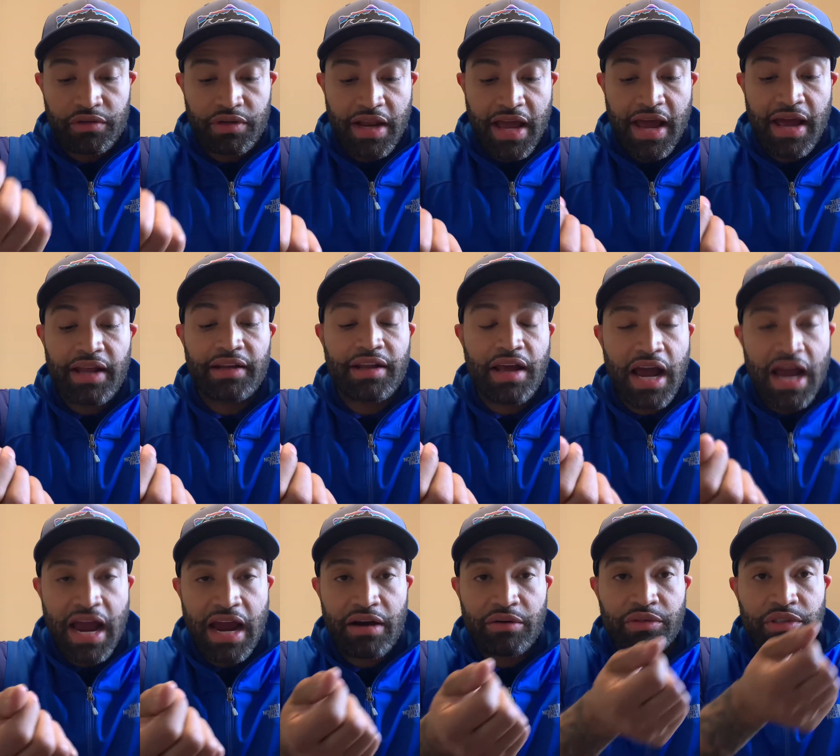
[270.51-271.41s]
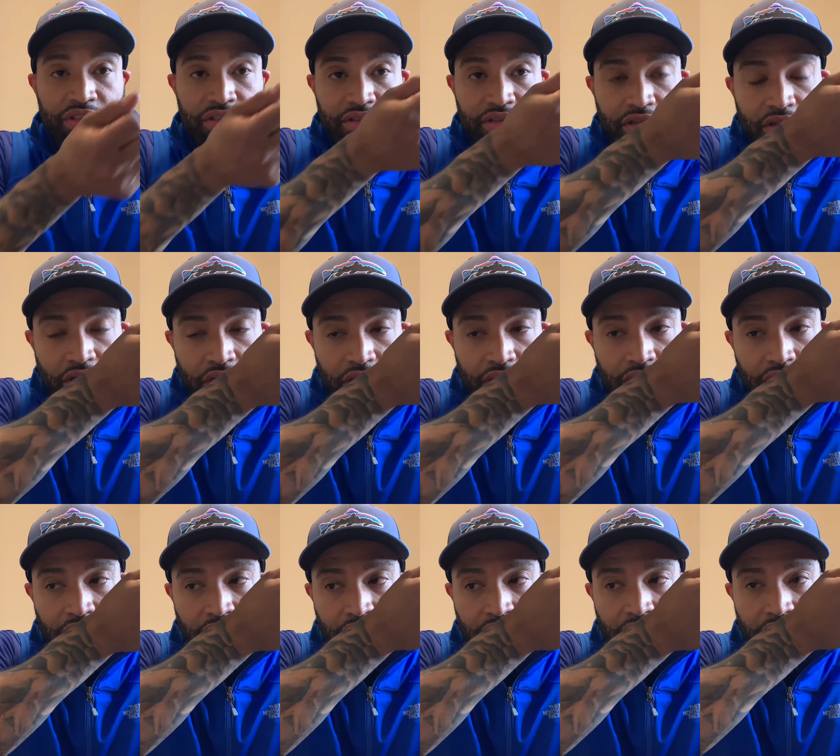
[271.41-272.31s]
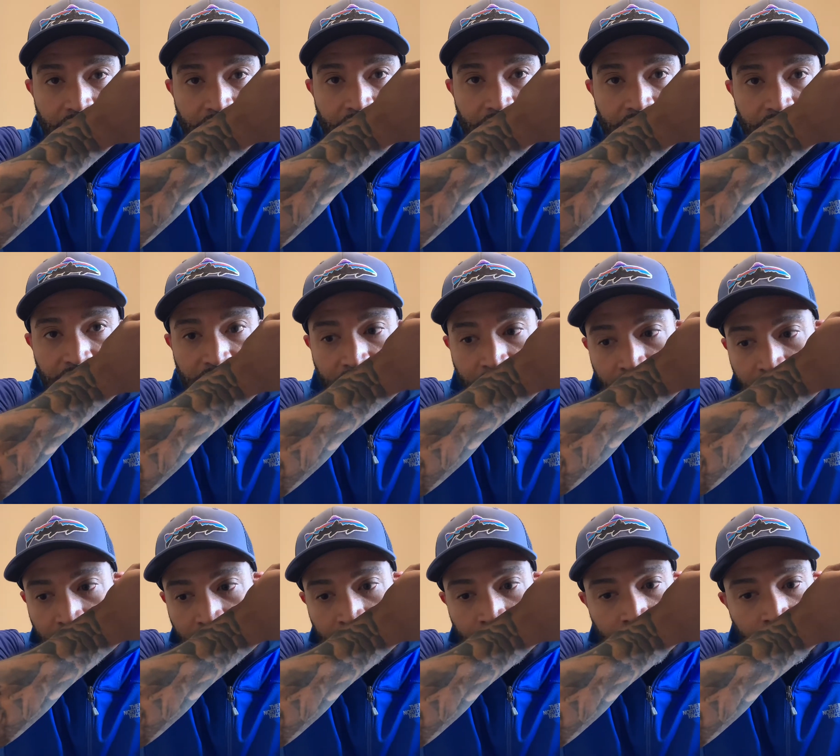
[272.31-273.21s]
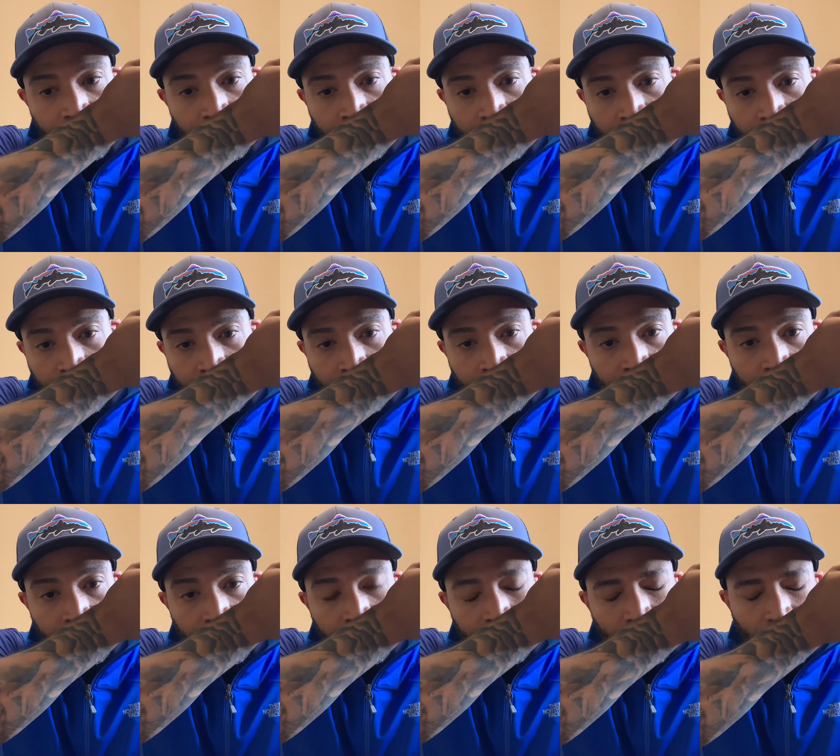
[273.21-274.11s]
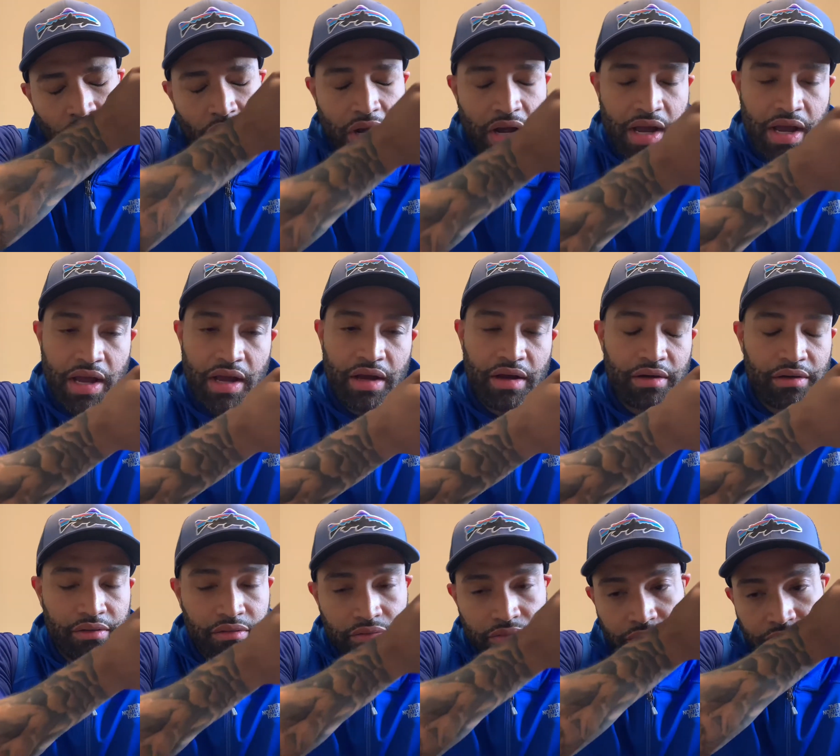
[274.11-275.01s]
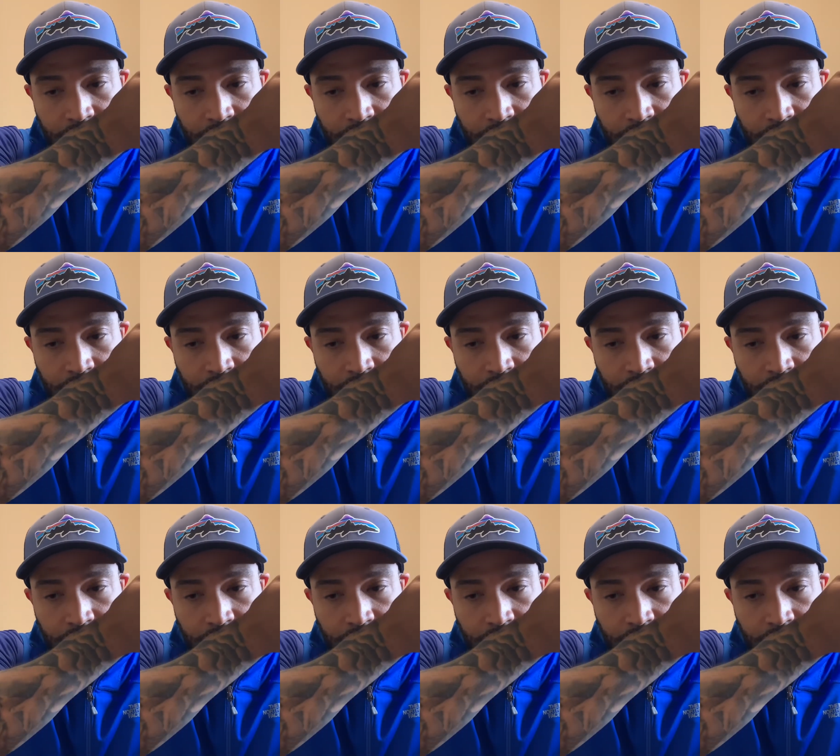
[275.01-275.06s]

Now the iris is starting to kick in heavy. Wow.